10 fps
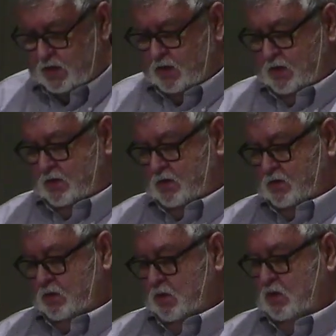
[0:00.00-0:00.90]
it's
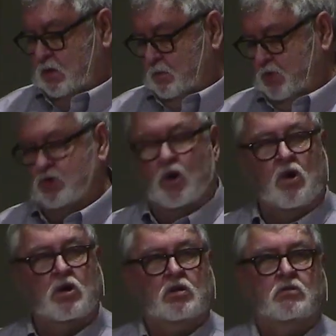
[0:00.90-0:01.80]
the
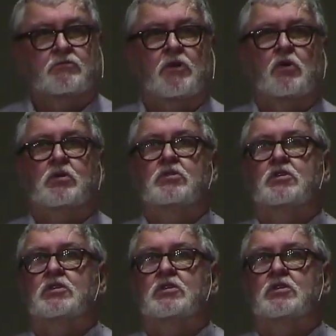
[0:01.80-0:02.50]
majority of your focus is